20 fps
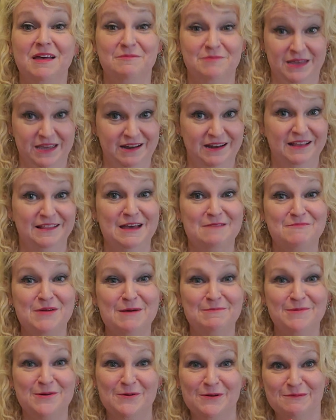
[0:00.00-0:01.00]
I'm getting that
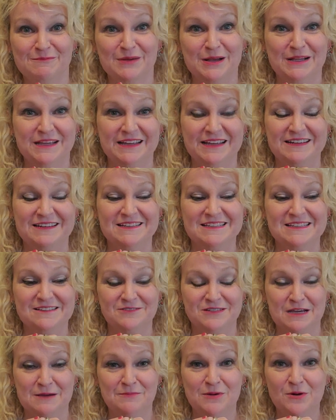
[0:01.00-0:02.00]
popcorn bucket.
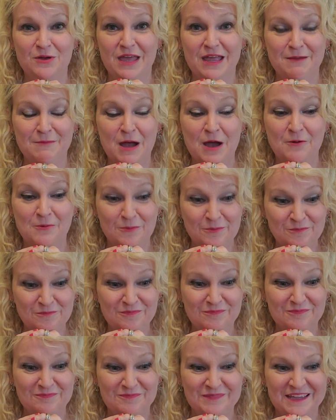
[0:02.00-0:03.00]
So Dumbo came home
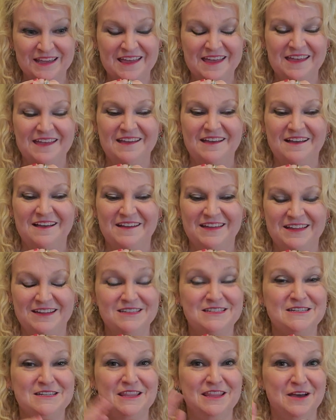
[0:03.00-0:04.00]

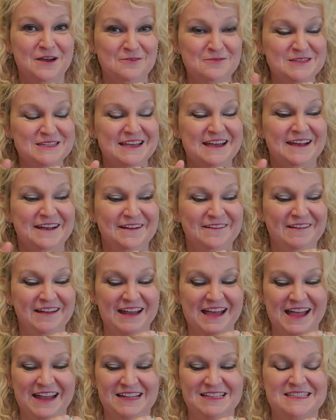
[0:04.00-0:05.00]
into the hotel
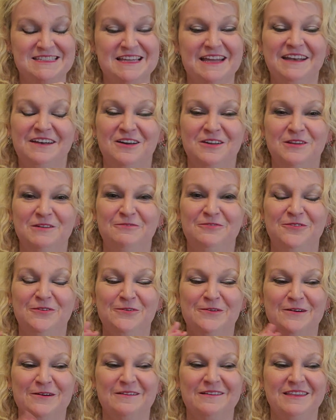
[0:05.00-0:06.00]
and I had it sitting on the floor.